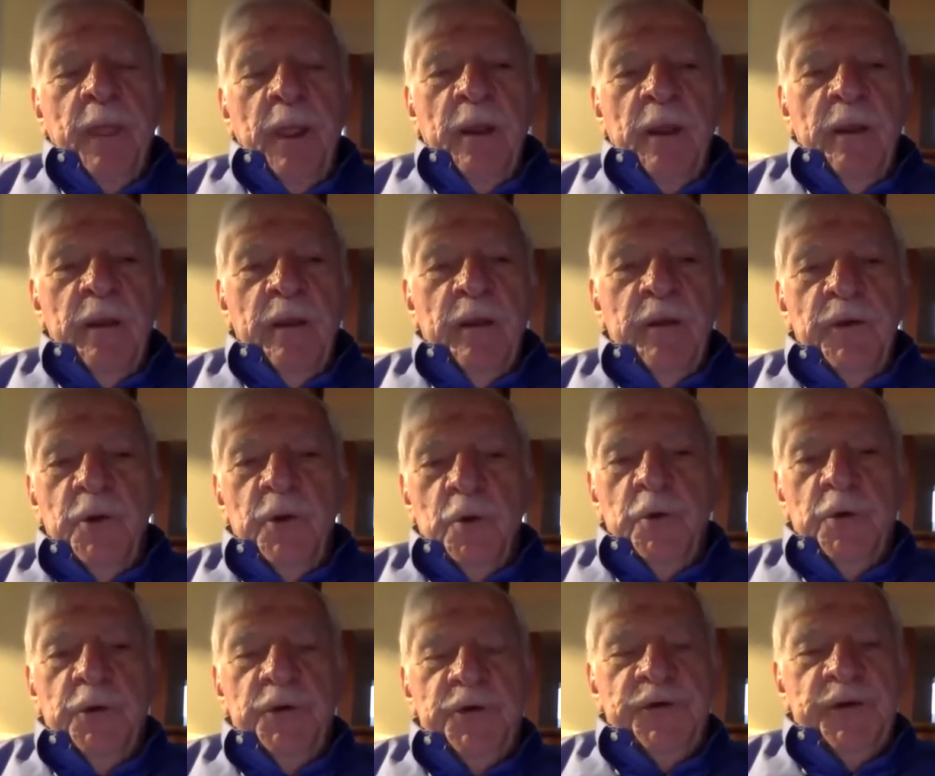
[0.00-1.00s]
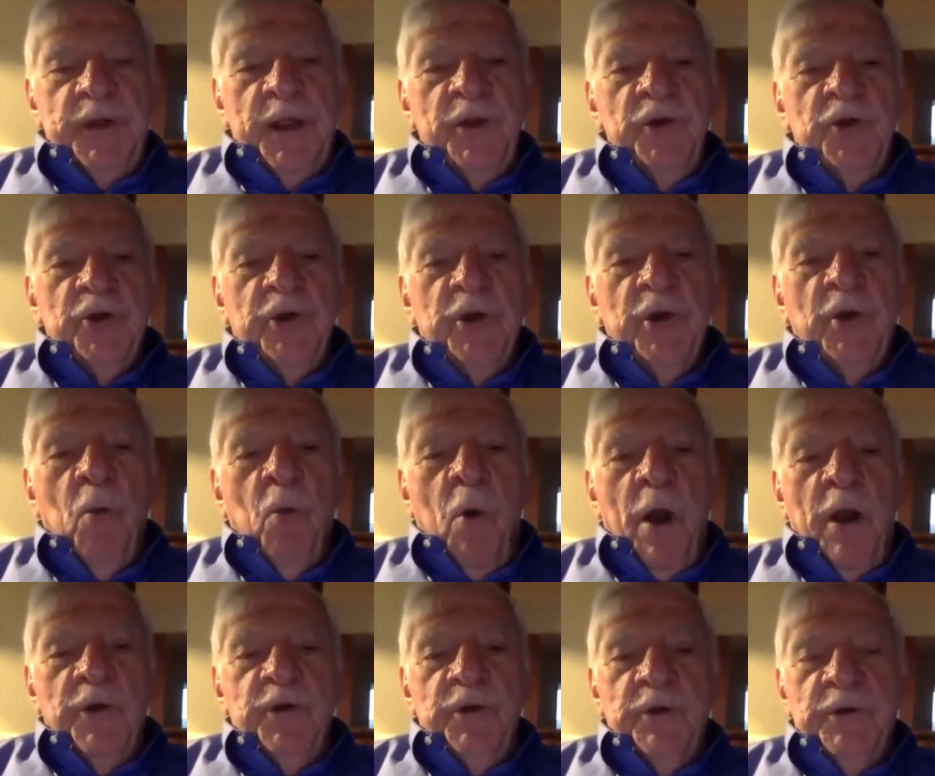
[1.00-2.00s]
in Union Station in
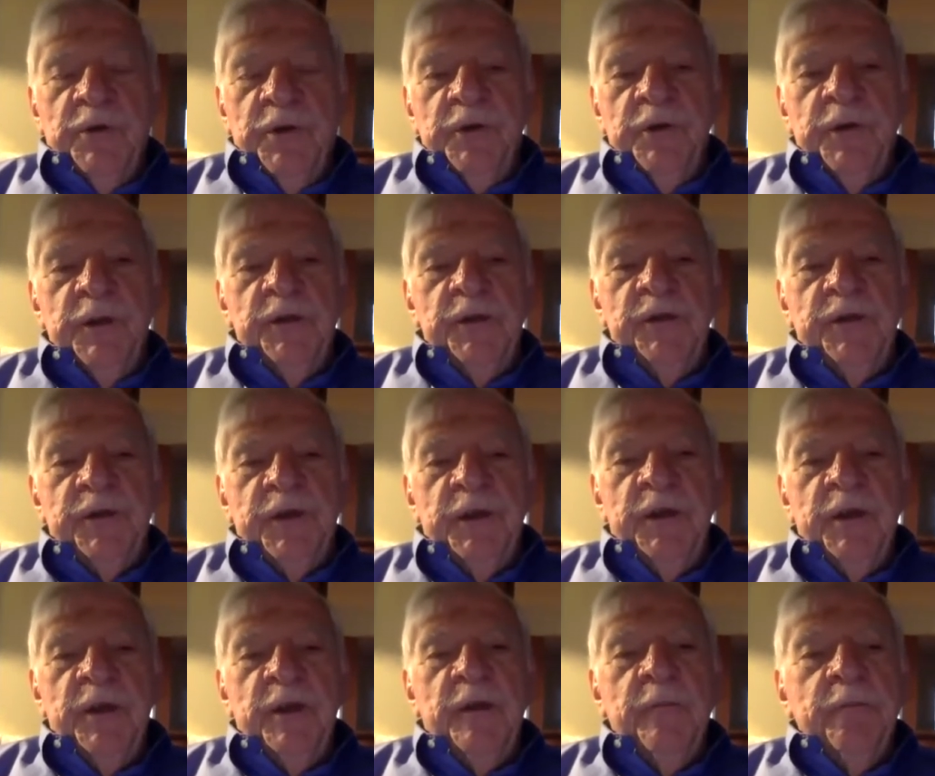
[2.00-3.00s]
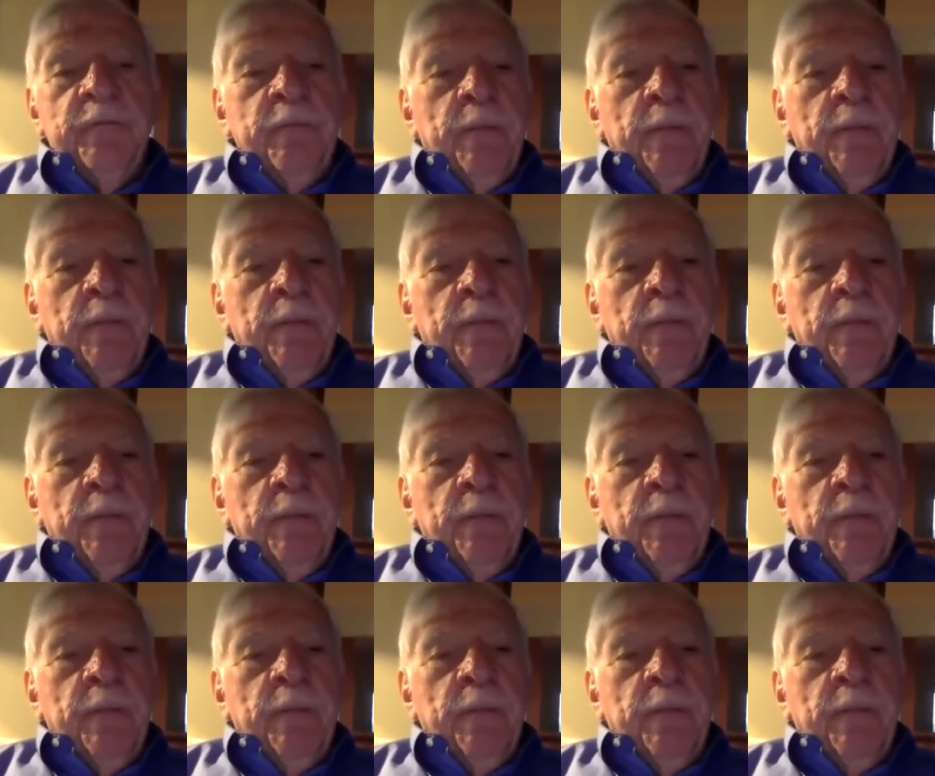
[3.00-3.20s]
Washington, D.C.